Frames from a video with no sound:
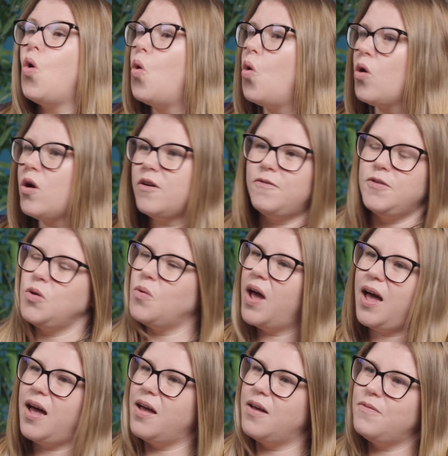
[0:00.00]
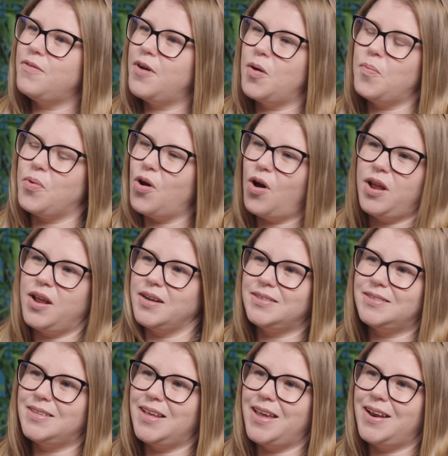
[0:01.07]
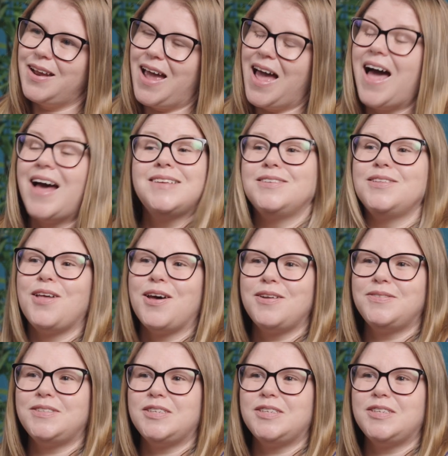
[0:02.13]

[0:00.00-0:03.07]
or if you have a product that has a lot of